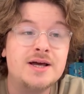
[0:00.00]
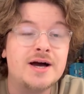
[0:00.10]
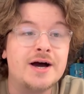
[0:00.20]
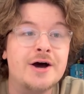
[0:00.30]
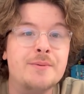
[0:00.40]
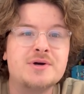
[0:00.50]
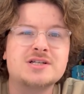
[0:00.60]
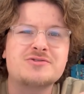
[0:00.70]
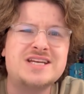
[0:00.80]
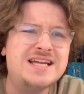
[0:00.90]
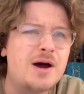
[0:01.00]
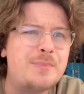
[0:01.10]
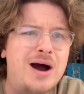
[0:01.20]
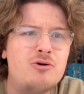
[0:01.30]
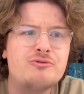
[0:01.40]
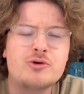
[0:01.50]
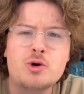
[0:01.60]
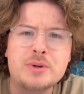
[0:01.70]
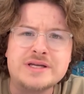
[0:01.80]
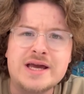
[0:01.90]
because I've seen it about for a
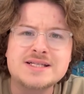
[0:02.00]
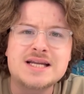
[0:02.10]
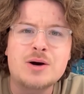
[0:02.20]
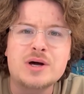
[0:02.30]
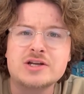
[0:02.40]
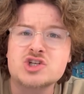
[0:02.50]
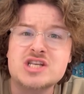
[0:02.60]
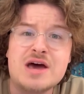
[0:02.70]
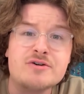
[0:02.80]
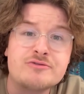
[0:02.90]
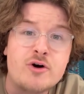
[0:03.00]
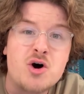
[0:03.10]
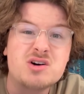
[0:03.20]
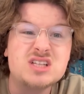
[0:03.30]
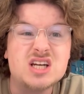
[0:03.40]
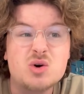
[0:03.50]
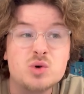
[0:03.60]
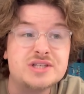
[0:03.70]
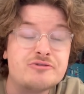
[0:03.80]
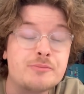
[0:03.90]
couple of years now and I just never thought, you know,
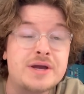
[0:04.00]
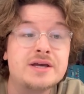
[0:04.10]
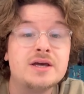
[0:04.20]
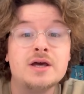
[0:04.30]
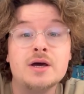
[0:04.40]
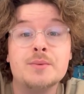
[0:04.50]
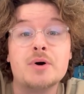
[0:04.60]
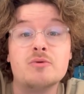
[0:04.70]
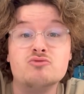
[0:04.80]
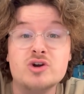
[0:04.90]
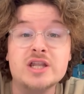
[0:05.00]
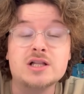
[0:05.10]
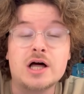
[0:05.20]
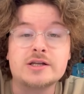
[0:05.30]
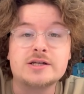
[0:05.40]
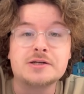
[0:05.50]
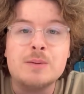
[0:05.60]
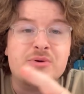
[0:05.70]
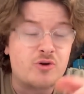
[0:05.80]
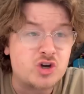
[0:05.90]
was it for me? But I'm really glad I did.
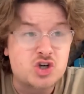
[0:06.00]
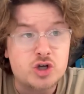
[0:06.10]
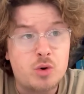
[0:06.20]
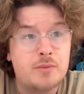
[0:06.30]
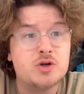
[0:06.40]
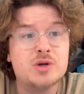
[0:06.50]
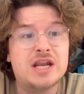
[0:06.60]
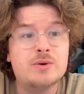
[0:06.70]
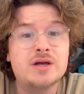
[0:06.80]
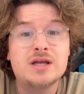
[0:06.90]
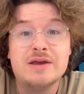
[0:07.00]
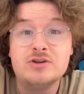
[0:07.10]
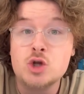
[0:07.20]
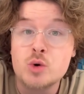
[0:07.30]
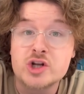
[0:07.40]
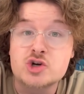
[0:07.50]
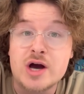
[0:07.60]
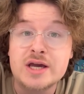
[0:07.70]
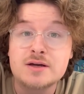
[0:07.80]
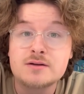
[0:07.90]
Before I show you what I'm doing anyway, if you do want to
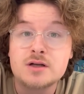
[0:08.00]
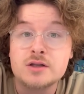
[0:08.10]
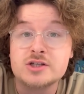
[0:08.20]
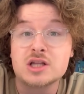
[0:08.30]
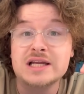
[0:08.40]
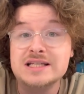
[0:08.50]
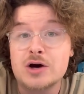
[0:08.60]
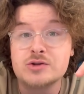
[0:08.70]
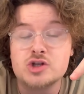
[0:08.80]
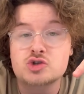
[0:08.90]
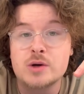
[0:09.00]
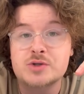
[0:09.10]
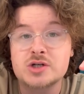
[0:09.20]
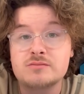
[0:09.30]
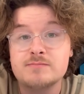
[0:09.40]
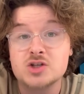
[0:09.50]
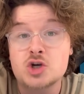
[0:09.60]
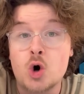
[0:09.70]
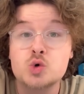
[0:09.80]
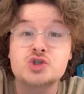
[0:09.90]
try it, there's a link down in the description. There's
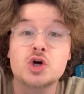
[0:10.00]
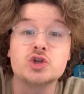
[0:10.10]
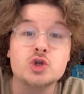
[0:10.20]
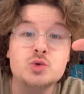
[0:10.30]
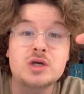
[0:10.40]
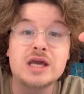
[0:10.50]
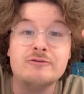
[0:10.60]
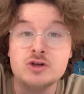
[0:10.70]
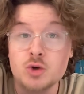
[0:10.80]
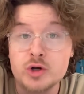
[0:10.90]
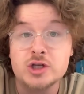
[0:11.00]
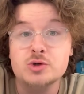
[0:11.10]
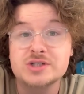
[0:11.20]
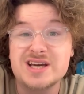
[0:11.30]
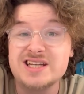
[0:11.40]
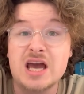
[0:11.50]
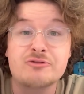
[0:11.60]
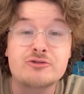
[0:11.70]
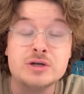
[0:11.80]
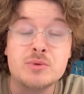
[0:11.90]
code Jon Luc if you do want to use it and you get a
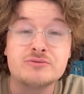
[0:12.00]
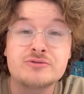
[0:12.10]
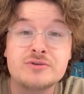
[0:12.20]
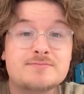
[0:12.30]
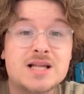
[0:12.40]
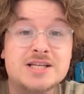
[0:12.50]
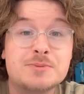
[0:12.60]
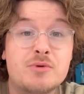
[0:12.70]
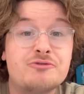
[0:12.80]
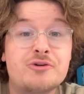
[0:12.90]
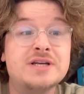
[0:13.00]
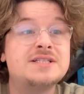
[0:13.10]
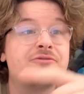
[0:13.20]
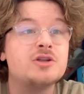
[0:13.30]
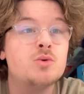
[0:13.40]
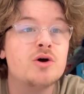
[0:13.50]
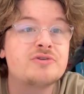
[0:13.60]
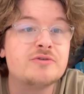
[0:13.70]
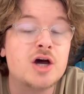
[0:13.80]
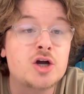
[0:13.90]
free month. It's a month free. It's definitely worth
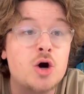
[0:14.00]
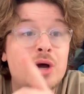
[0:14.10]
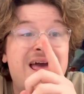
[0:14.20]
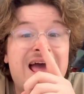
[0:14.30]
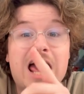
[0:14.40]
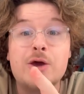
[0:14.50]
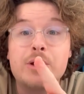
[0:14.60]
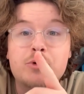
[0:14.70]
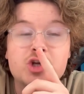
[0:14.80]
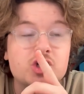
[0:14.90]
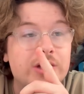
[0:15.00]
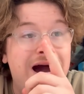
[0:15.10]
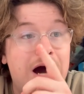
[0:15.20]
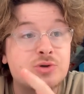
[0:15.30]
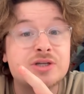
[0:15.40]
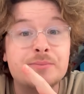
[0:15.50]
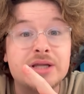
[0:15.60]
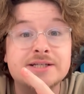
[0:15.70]
giving it a go. Anyway, I'm going to show you how simple it